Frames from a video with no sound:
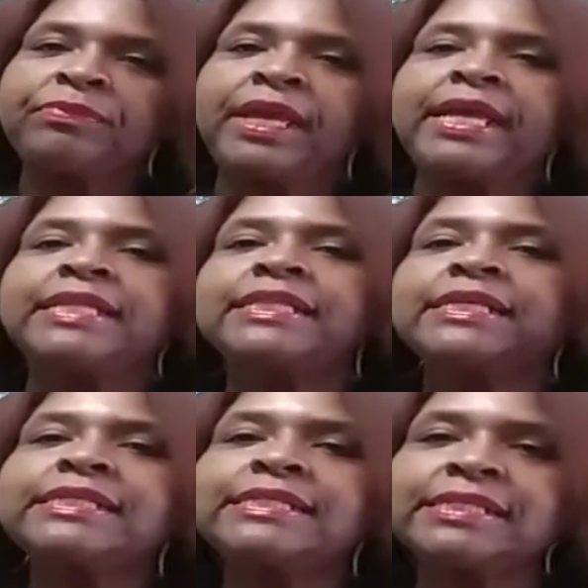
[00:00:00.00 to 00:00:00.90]
And
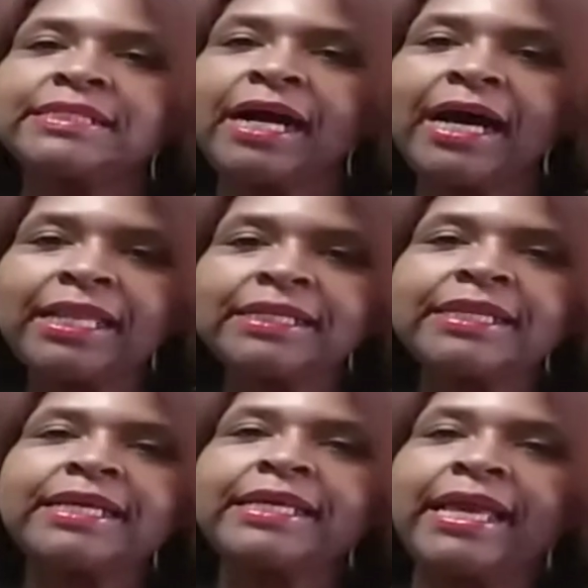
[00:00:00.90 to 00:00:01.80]
then since the
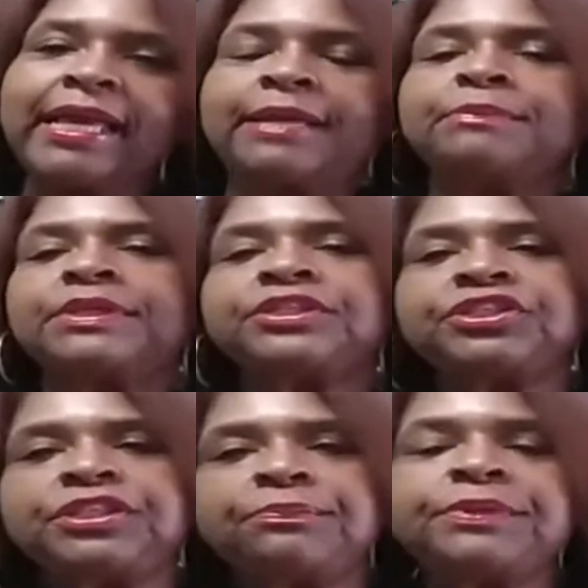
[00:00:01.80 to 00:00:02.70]
holiday came and the
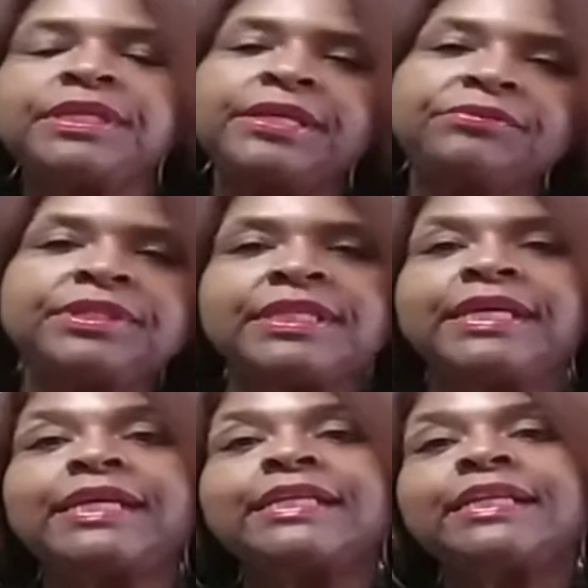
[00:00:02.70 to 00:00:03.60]
shipping and
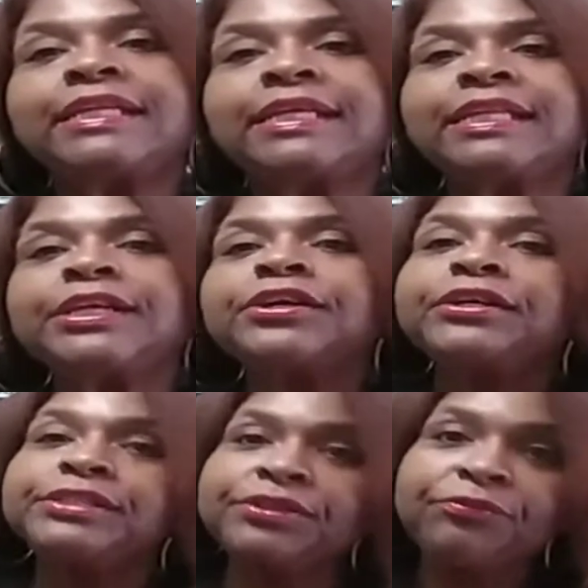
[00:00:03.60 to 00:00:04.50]
everything, it didn't get here
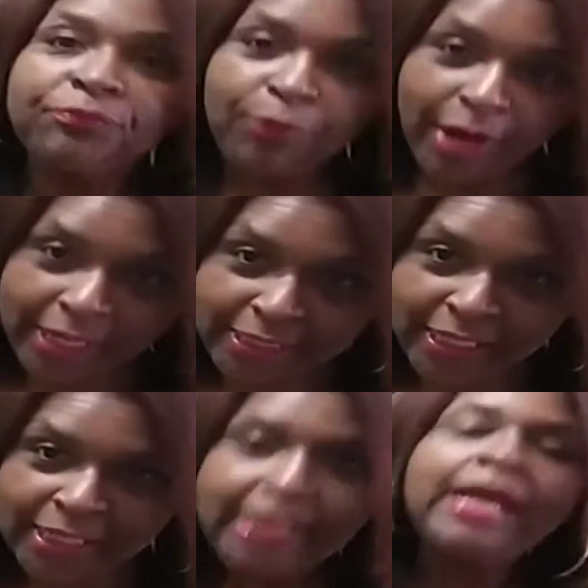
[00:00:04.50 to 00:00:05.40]
until
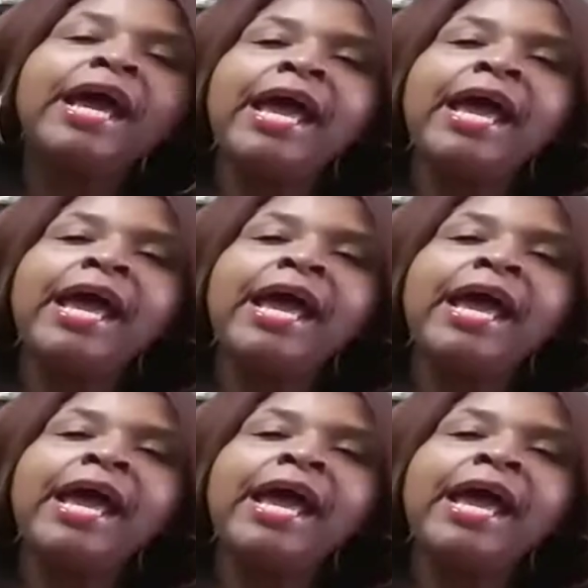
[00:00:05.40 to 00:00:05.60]
Friday.